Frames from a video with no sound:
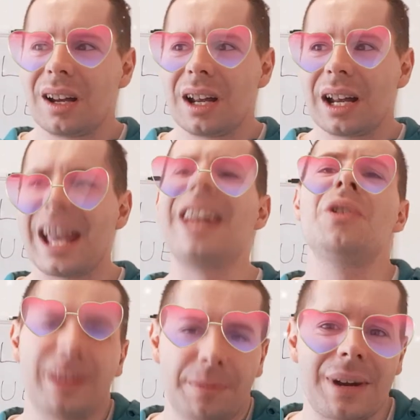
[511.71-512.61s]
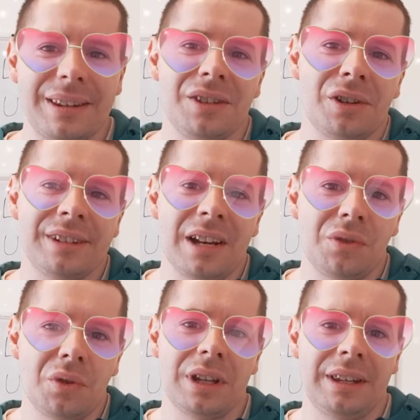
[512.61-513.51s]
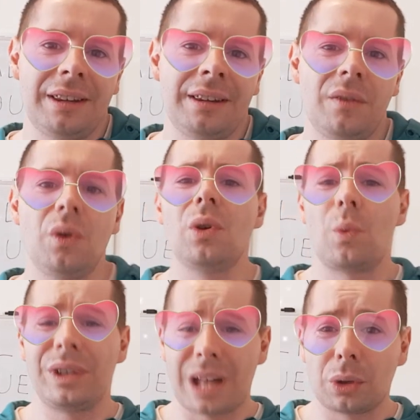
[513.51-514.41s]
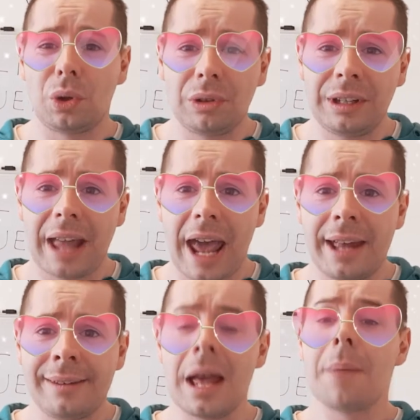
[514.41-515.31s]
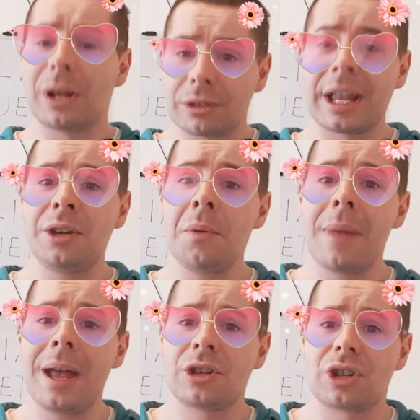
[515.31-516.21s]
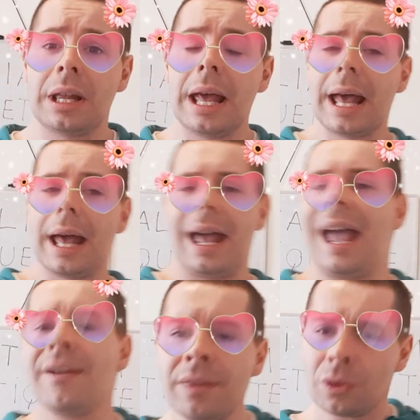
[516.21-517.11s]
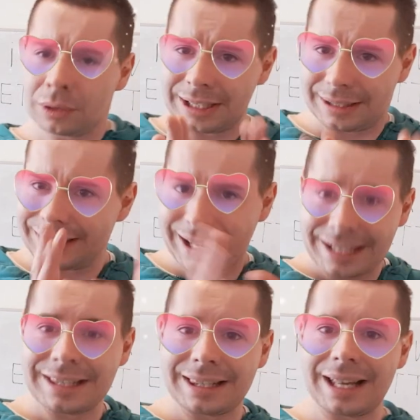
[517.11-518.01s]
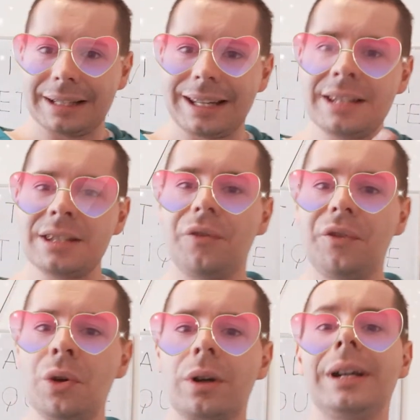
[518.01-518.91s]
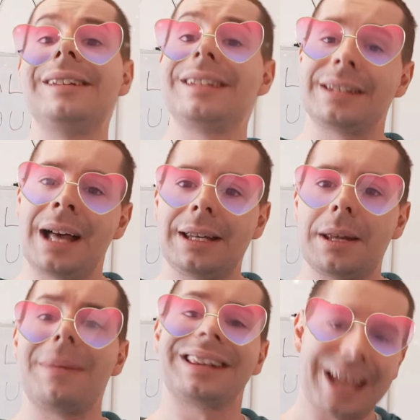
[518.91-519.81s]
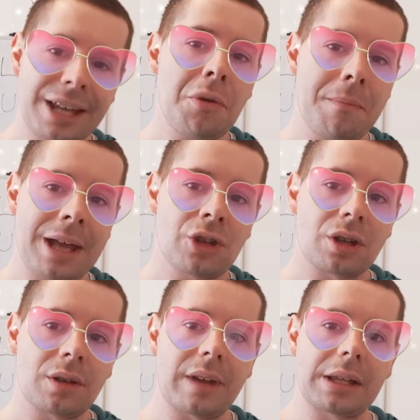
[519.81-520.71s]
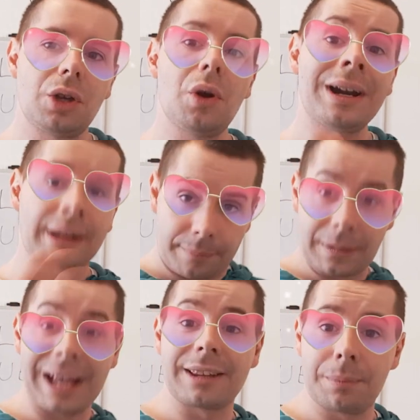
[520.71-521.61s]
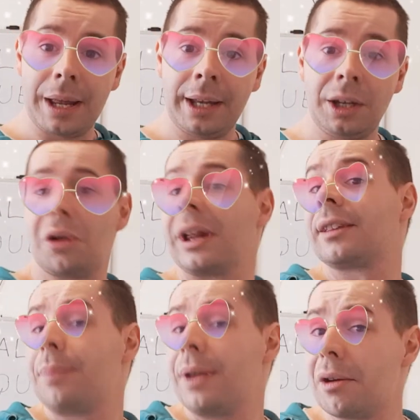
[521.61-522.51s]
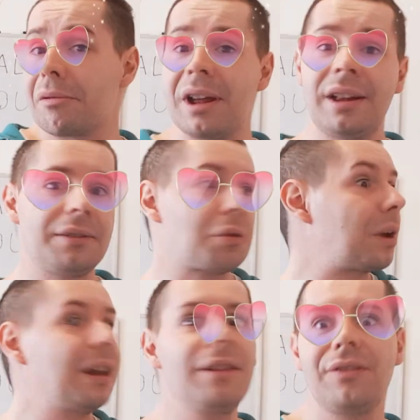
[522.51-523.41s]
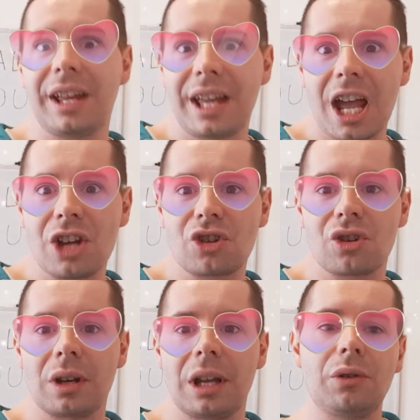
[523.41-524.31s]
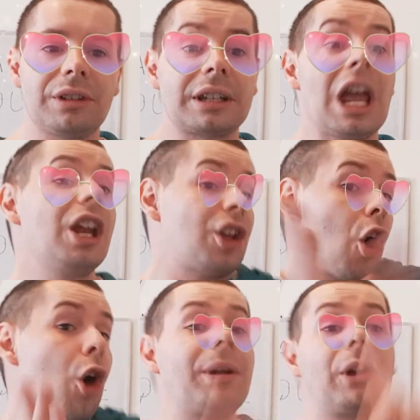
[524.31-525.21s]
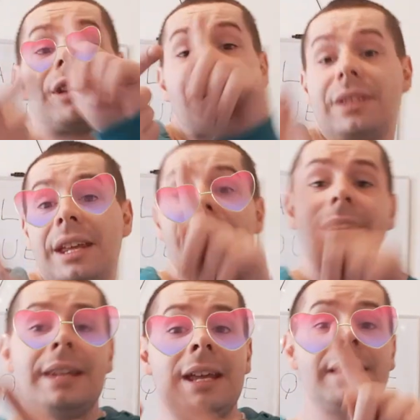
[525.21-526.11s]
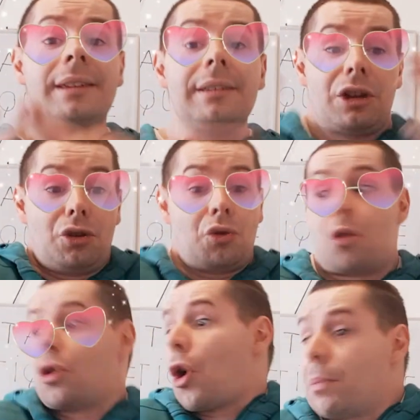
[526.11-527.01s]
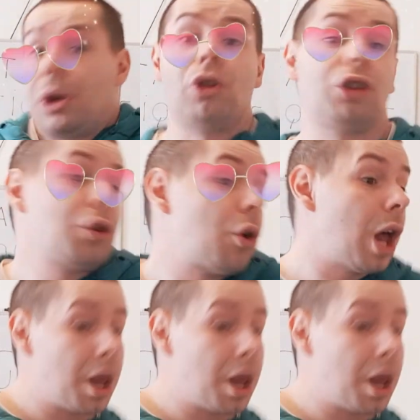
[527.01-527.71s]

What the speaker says: express yourself during this interview without using the hands? Because can you imagine, even though the interviewer is Italian, but can you imagine that you are explaining your experience, your qualification, and you start, no, because I have this, and you know, no, because I know.